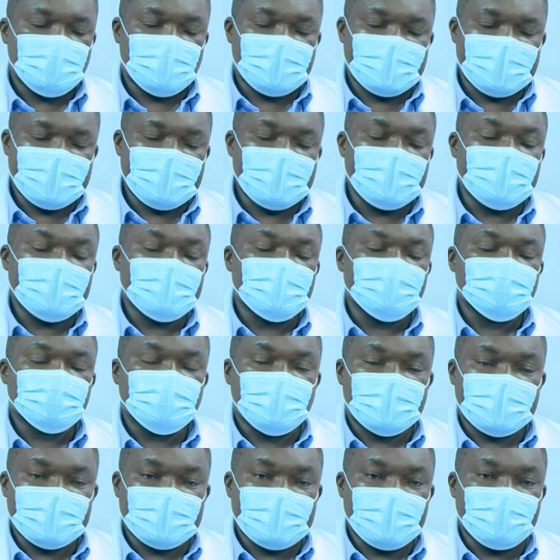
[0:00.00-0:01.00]
Okay,
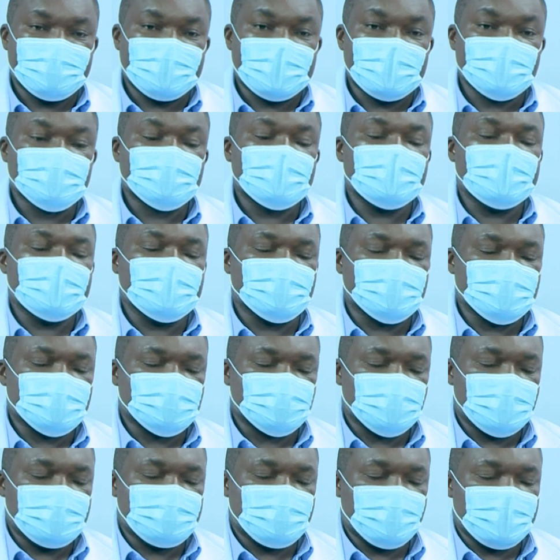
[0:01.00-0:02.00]
talking about
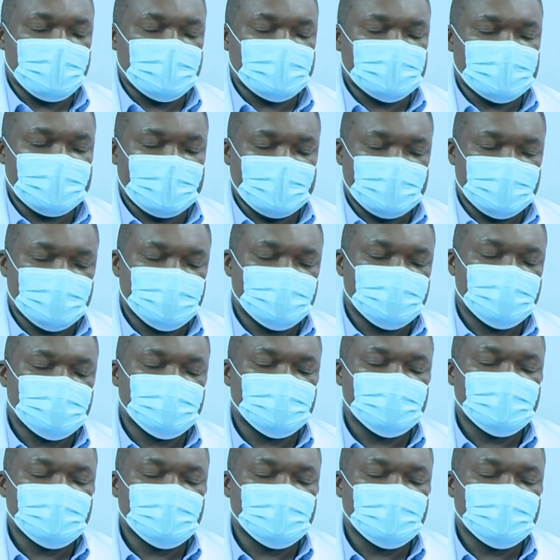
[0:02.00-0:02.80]
erythropoietin.